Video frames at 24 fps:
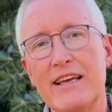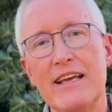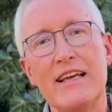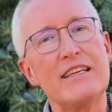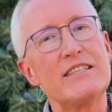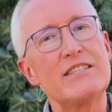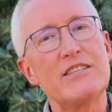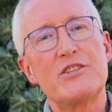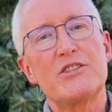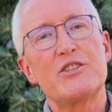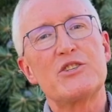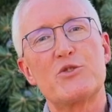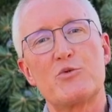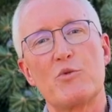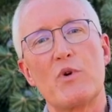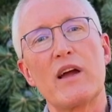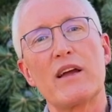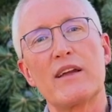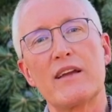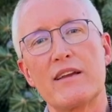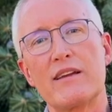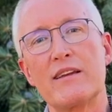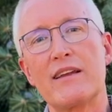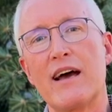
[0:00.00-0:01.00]
is it just
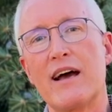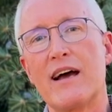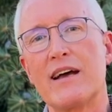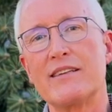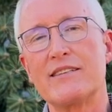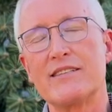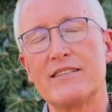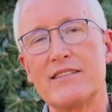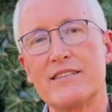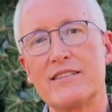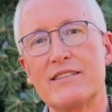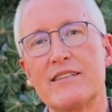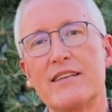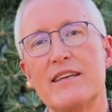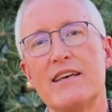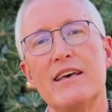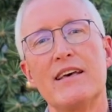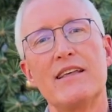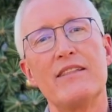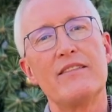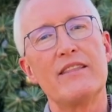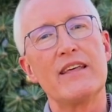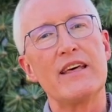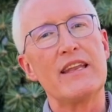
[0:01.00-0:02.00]
recognizes
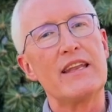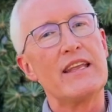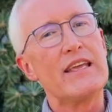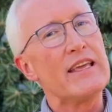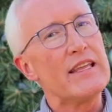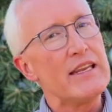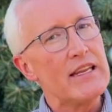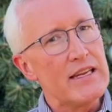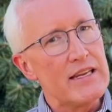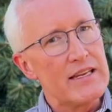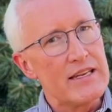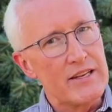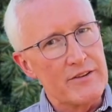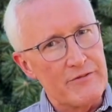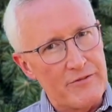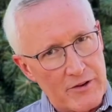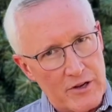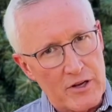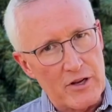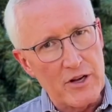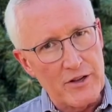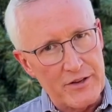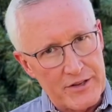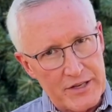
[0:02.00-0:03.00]
that any
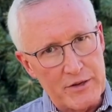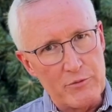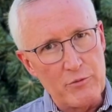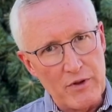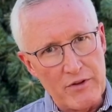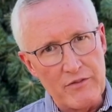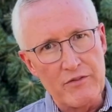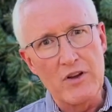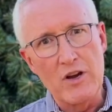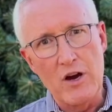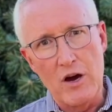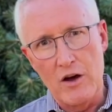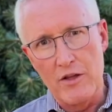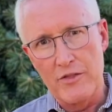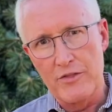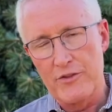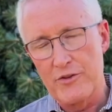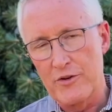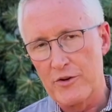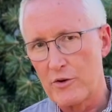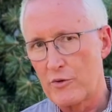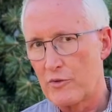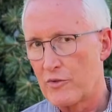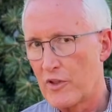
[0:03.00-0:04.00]
difficulty we've gone
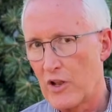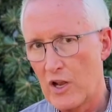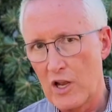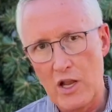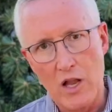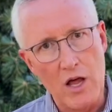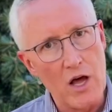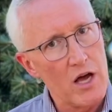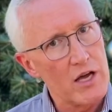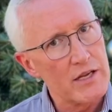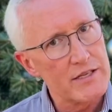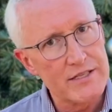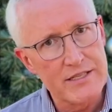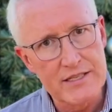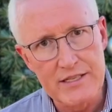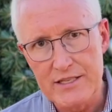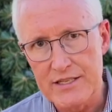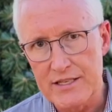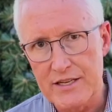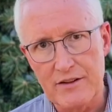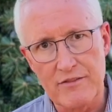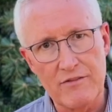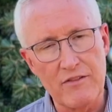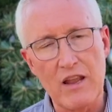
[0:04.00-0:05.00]
through, the losses
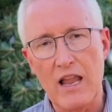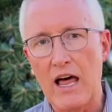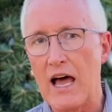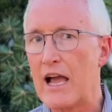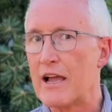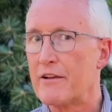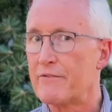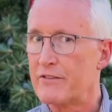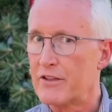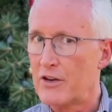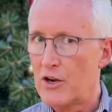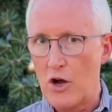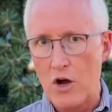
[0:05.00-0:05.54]
of life in